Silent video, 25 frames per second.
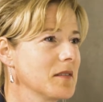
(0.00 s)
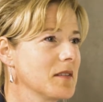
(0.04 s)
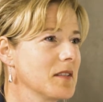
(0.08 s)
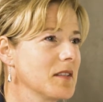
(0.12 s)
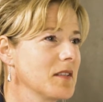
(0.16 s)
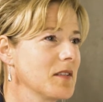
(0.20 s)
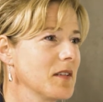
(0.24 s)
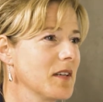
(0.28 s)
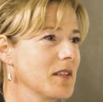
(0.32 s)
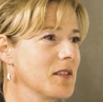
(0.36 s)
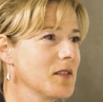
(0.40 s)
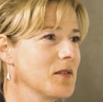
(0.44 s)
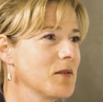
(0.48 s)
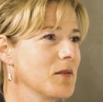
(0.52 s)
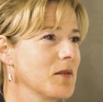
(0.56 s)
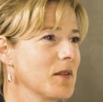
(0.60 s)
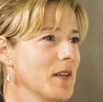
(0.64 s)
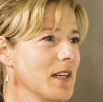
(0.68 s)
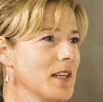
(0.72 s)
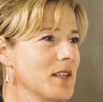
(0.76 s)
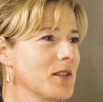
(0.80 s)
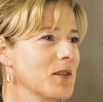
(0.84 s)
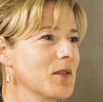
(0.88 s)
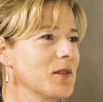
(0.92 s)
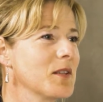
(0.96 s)
Had you
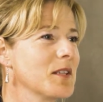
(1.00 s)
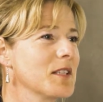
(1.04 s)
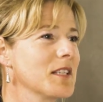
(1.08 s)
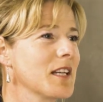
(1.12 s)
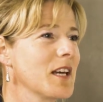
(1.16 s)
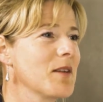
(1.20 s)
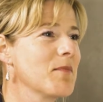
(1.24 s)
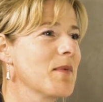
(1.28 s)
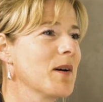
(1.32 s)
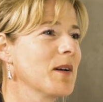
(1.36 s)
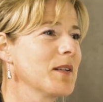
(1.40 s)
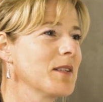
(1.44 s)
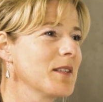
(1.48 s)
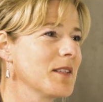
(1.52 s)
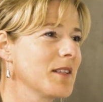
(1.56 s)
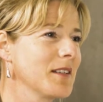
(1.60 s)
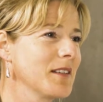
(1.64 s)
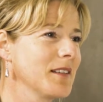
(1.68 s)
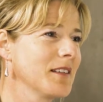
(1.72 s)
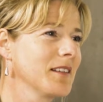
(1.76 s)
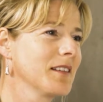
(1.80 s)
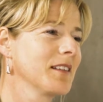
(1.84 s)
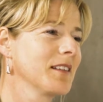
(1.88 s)
hit on the same answer?